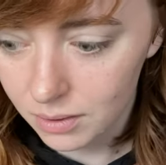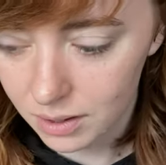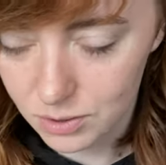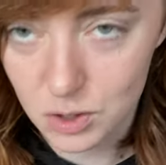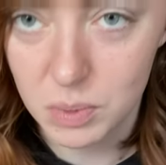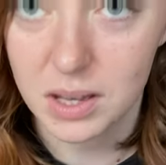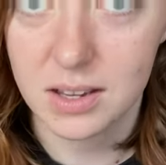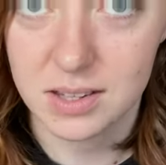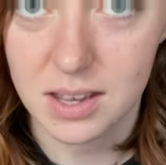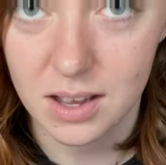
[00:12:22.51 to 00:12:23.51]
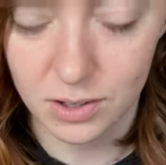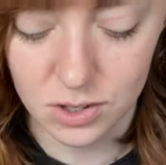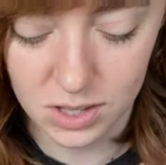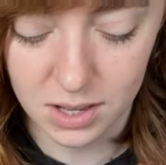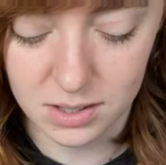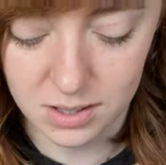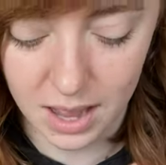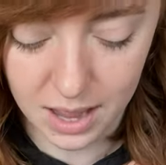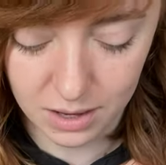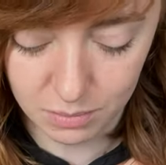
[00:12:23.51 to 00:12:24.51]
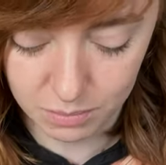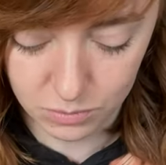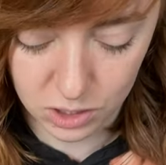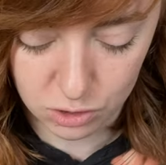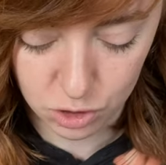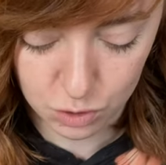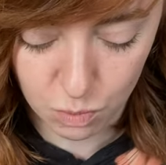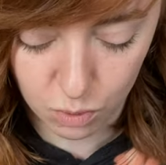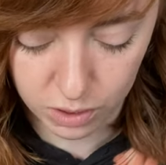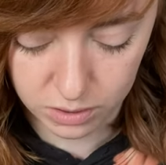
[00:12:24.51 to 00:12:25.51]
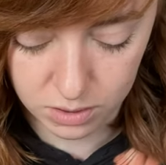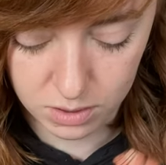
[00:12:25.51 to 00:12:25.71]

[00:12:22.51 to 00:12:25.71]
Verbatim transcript: That's just because he understands hand gestures more.